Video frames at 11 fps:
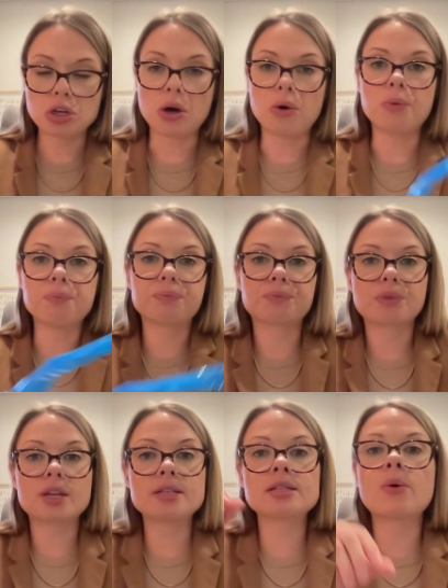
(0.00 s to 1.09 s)
So
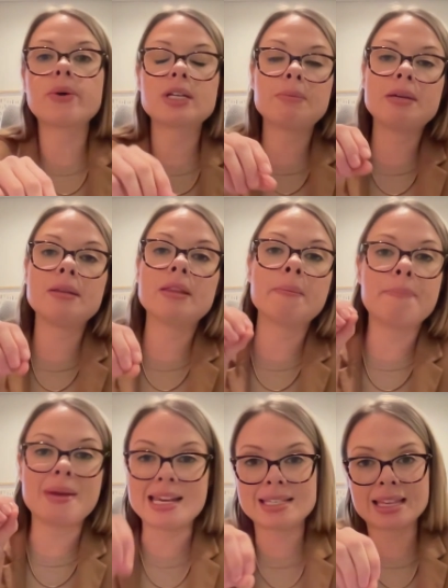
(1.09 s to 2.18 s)
this is going to be the
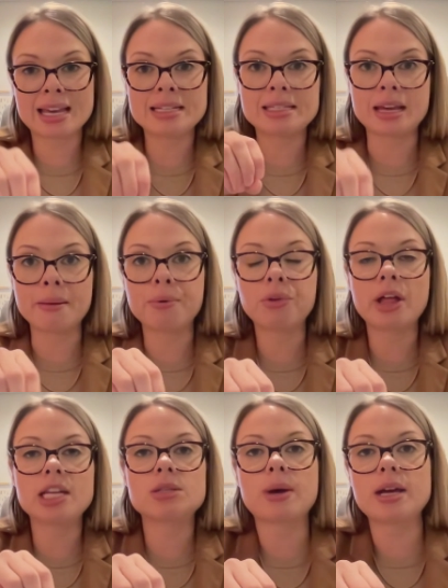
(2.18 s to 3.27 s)
baseline sample.
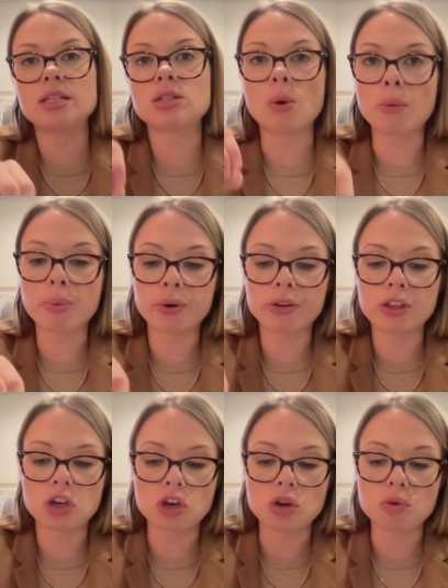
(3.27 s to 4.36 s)
That's why it's so important
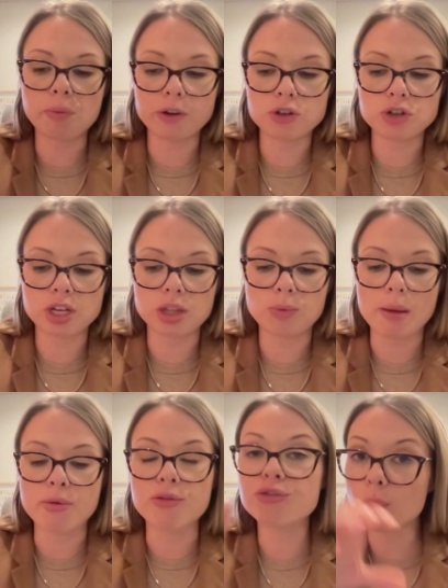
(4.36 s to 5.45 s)
that you brush your teeth right
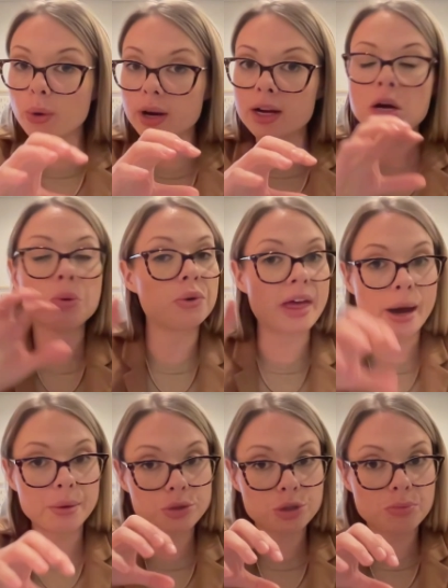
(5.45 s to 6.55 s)
before
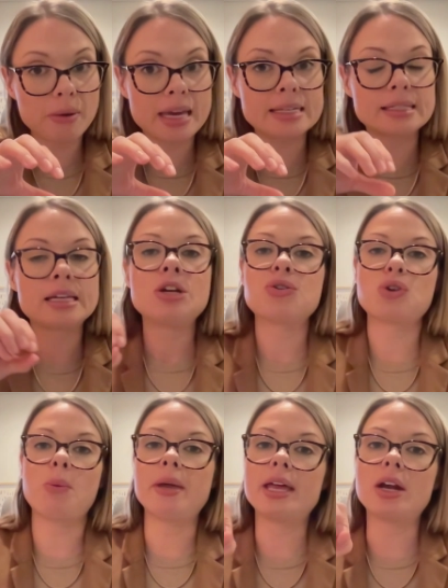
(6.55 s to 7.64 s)
without toothpaste so
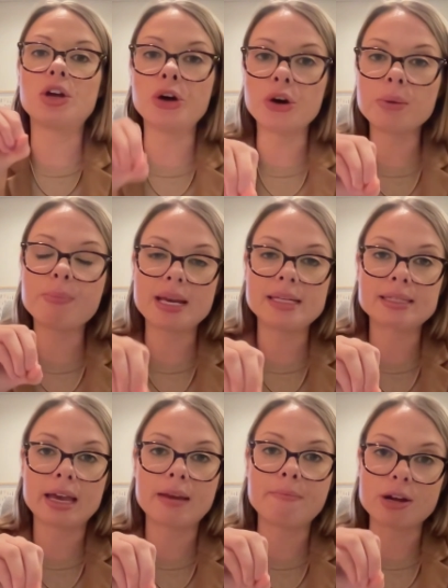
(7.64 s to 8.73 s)
that we get a good
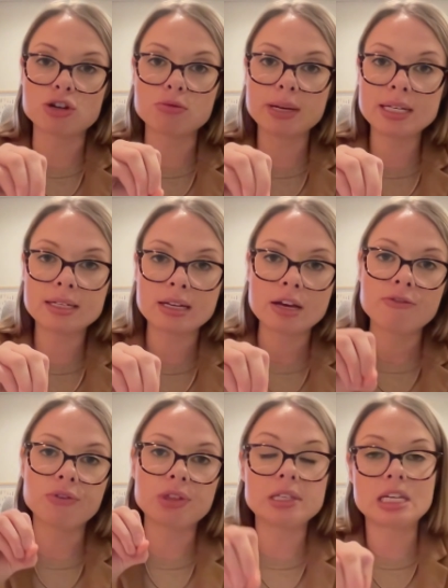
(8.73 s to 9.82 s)
baseline measurement
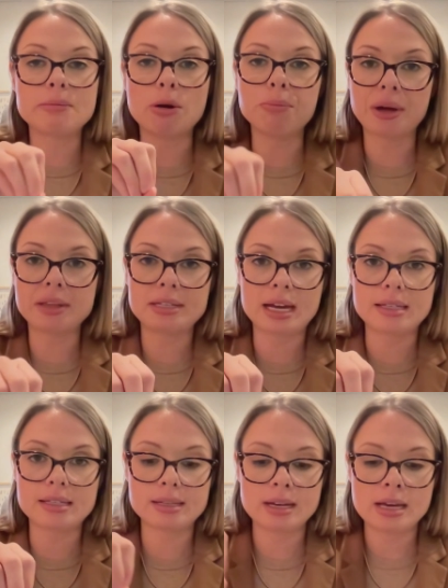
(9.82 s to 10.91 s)
for the SIBO breath
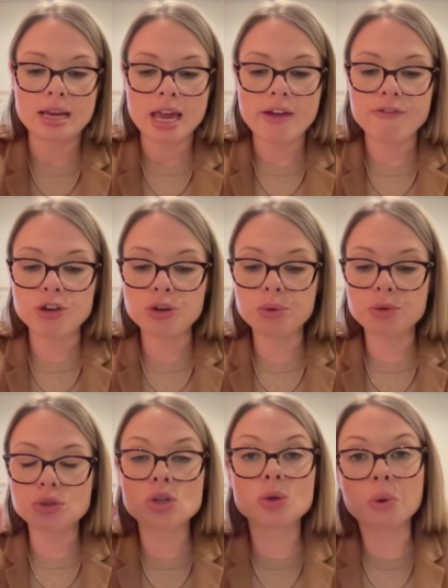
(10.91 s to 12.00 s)
test. If you
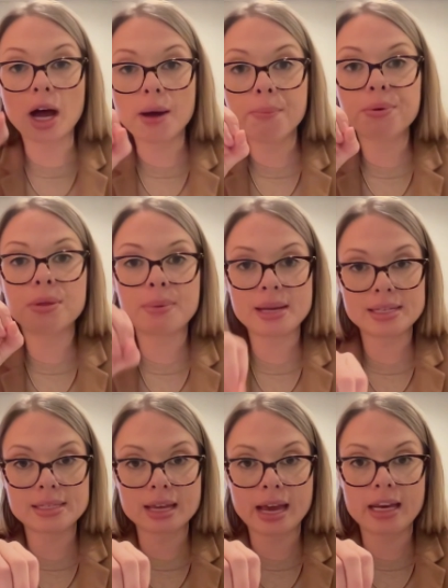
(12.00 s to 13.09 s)
screw up the
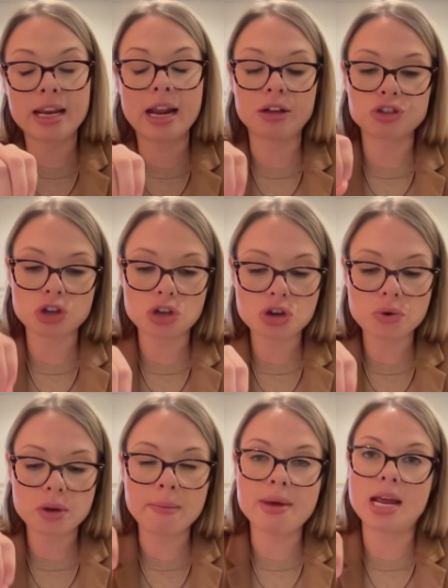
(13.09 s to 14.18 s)
baseline, and I'll show you
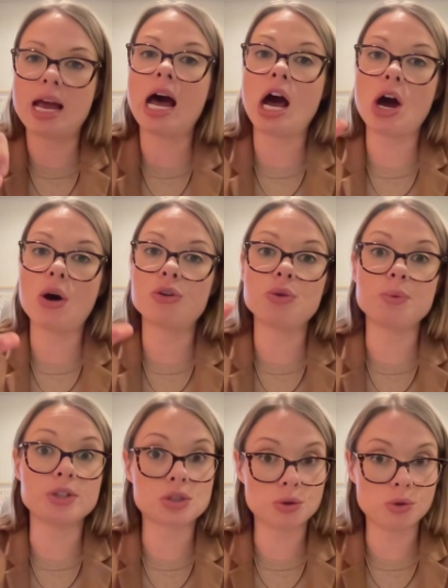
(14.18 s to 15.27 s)
in a minute how you
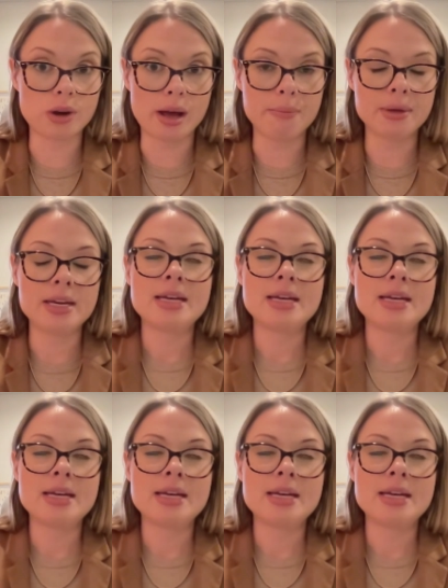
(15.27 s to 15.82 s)
would screw it up,